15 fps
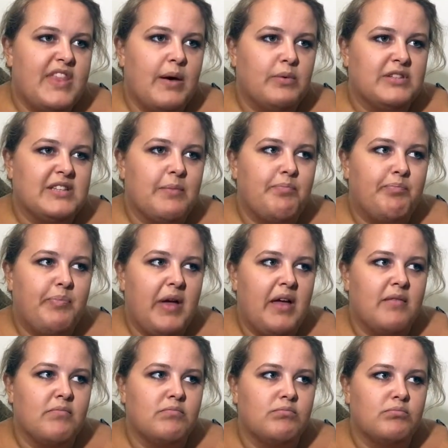was a bit
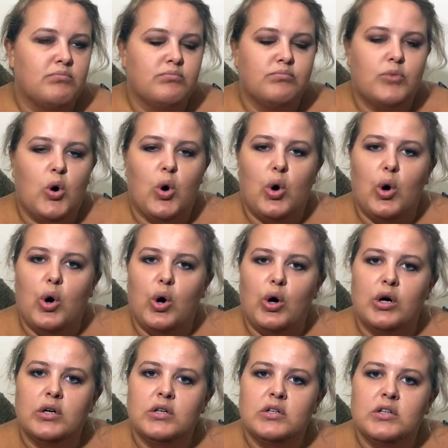more
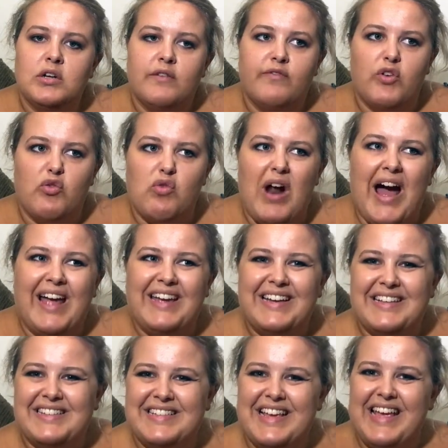
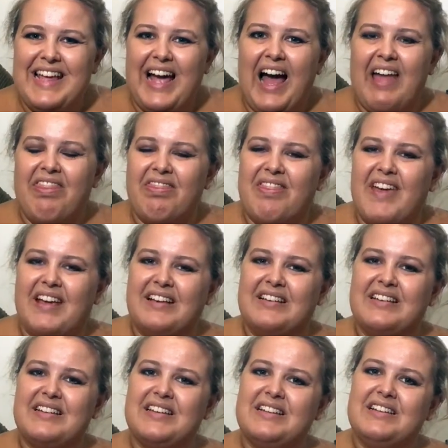variety, I think,
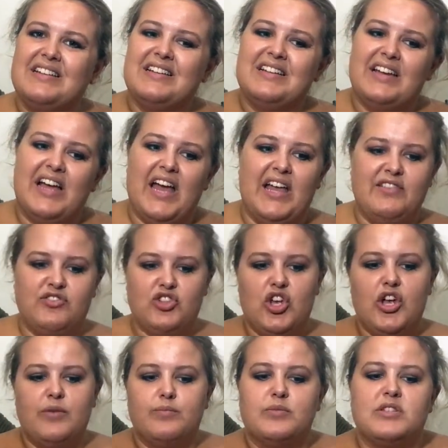in
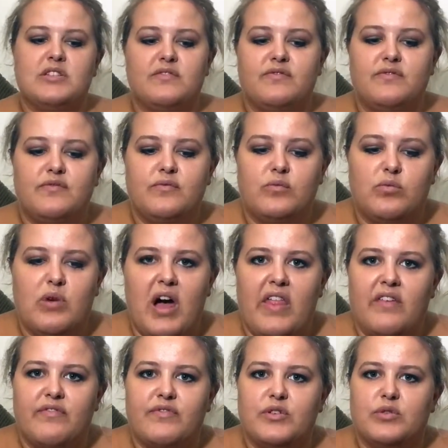terms of where
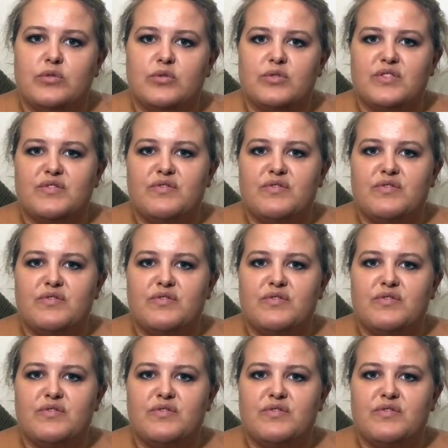the food was